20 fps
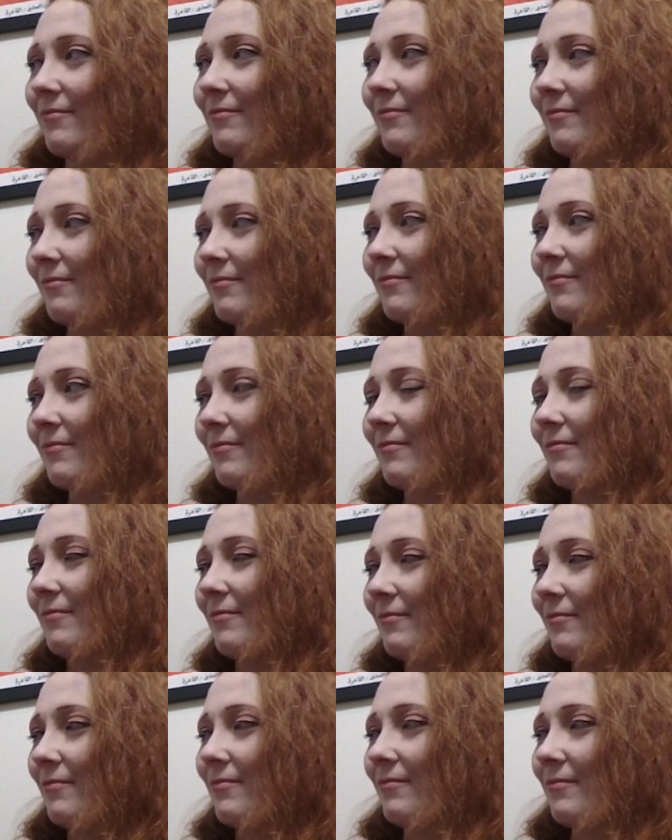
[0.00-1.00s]

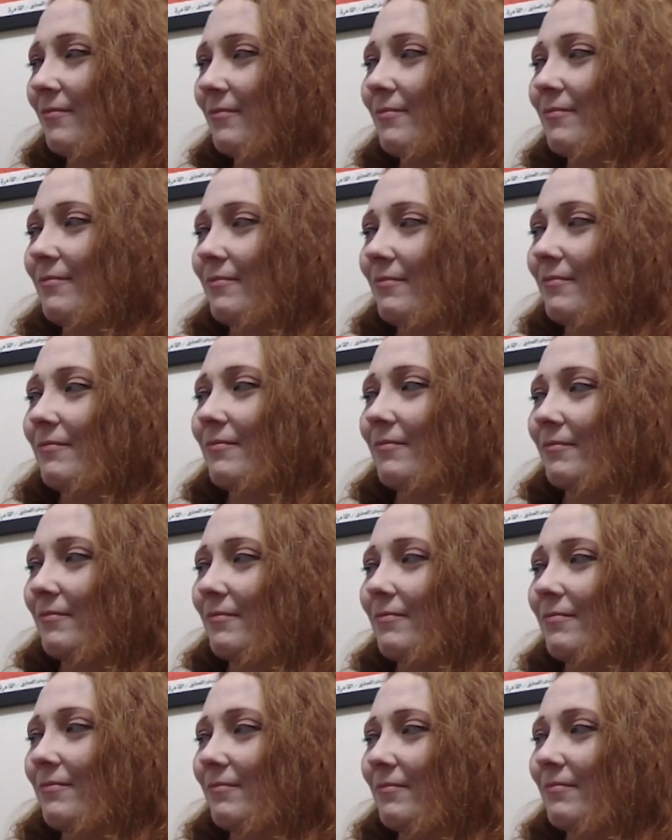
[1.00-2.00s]

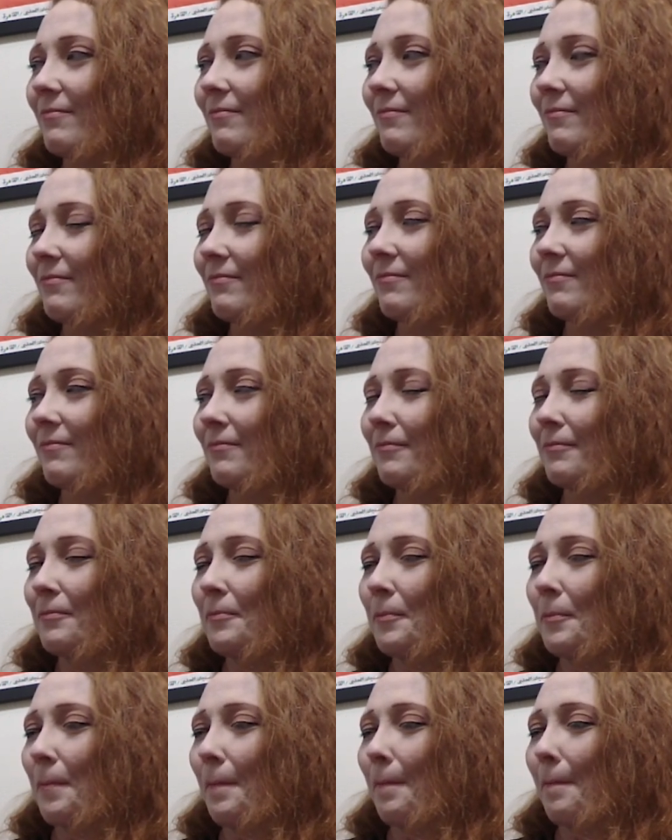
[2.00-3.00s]

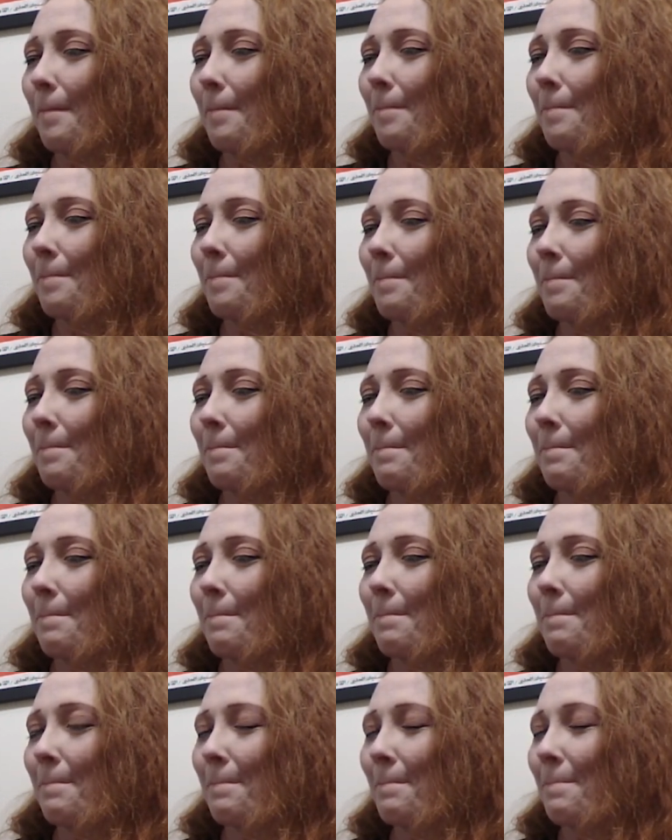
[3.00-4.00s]

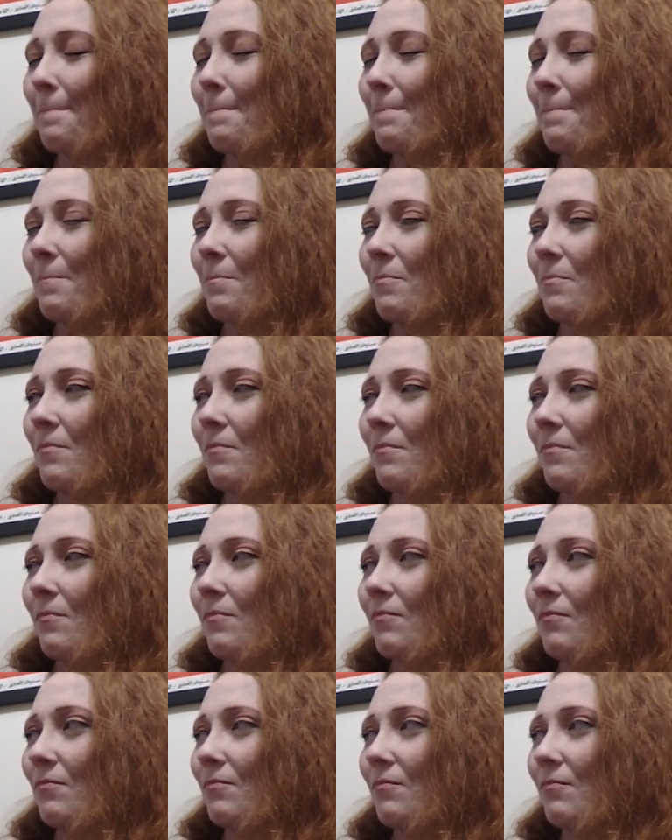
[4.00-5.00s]

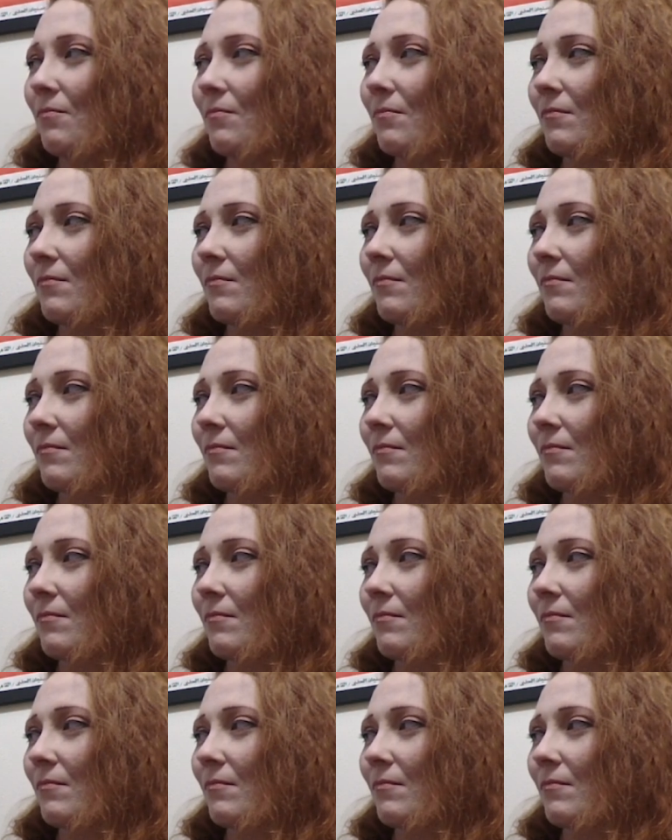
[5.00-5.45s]
(not speaking)